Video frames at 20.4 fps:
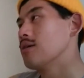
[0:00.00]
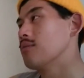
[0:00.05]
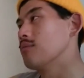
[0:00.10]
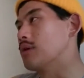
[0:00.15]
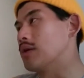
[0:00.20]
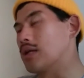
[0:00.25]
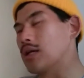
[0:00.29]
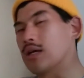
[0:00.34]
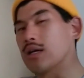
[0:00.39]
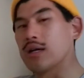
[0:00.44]

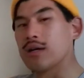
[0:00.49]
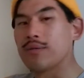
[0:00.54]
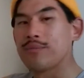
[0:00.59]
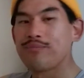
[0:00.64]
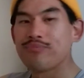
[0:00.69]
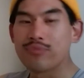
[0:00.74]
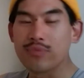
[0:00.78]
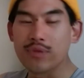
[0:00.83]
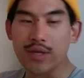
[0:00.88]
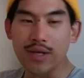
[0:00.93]
But uh,
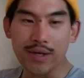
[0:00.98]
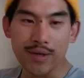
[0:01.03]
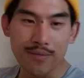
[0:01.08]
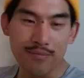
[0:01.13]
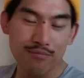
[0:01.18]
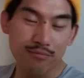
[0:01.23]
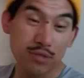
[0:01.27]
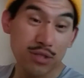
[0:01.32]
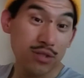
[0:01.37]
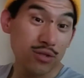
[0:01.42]
yeah,
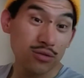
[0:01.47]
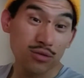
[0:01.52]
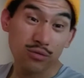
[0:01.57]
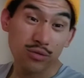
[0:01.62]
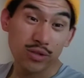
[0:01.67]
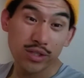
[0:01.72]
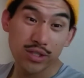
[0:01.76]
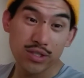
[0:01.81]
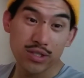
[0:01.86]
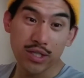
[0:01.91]
just
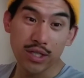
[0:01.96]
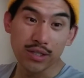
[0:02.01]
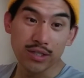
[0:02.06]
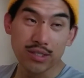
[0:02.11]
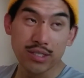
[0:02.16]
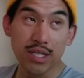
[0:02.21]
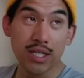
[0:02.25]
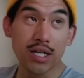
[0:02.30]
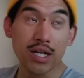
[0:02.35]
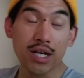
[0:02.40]
really
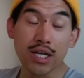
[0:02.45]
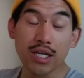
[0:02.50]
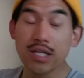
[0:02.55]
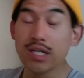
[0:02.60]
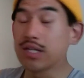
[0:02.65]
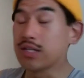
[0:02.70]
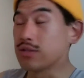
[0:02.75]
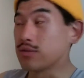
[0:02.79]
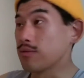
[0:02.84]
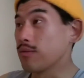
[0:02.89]
solid day today.
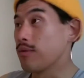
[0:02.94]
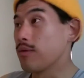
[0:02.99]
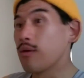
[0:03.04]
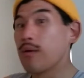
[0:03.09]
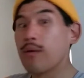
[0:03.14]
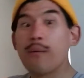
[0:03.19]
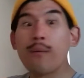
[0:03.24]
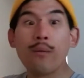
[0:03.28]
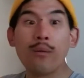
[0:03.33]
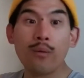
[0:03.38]
It is
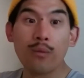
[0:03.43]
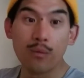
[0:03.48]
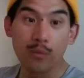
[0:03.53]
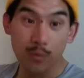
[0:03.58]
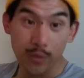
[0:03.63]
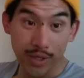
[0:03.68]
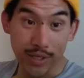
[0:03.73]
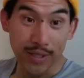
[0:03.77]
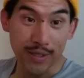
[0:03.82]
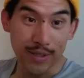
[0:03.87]

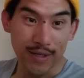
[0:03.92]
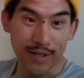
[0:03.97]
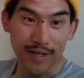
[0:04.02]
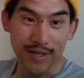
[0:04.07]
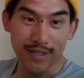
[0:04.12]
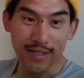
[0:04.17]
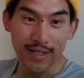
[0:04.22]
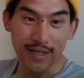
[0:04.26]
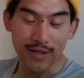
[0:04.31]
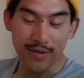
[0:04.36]
wicked
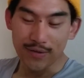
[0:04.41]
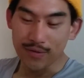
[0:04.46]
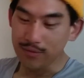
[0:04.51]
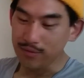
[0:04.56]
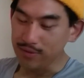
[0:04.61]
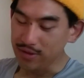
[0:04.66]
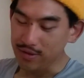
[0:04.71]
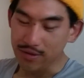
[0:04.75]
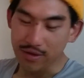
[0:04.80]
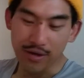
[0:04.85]
hot now.
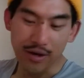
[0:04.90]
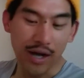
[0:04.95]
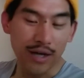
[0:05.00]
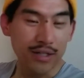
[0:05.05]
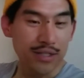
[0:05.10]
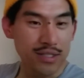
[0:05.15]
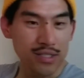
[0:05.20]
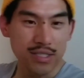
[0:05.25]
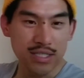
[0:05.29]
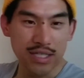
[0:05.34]
We are
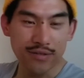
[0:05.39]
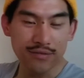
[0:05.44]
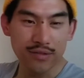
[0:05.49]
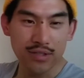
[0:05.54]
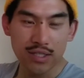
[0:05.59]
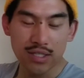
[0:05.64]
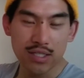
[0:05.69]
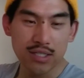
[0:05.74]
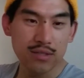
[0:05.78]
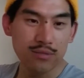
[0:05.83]
out of the
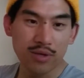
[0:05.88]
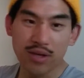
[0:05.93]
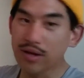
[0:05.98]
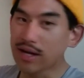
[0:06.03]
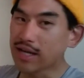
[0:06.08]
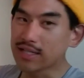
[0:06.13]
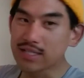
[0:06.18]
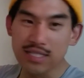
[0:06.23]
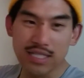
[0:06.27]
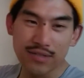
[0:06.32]
70s. We
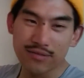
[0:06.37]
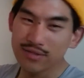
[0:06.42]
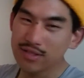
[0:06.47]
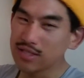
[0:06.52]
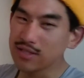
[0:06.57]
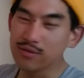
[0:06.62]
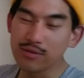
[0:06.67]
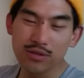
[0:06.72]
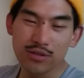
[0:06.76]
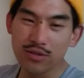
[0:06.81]
had
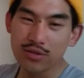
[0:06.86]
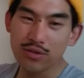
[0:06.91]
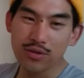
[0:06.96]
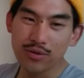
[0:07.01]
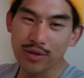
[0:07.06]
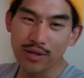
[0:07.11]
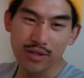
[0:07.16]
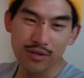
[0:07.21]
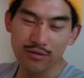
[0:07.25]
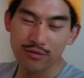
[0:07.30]
70 degree
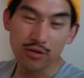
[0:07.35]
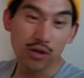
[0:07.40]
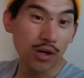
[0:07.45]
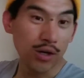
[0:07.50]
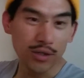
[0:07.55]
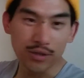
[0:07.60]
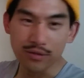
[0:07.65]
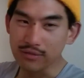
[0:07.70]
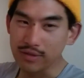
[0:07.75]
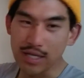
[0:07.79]
weather for
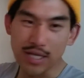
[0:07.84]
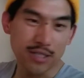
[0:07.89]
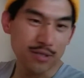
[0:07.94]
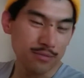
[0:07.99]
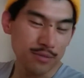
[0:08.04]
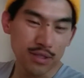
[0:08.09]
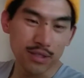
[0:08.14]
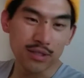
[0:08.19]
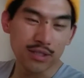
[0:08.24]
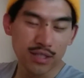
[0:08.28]
all of
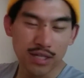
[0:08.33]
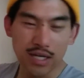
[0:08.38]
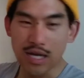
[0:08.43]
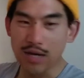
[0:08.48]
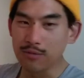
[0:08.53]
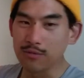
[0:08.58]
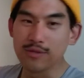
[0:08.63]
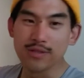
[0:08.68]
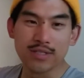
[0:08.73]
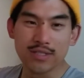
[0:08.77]
last month, and
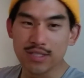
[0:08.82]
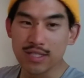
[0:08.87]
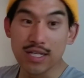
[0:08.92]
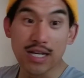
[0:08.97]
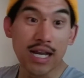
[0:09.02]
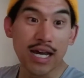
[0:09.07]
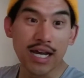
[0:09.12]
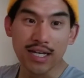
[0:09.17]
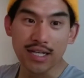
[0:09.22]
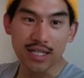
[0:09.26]
now we're into the
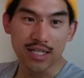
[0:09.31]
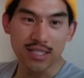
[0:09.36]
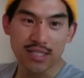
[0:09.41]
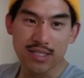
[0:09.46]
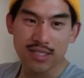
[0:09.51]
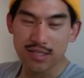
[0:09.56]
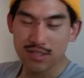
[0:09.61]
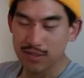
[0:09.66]
90s.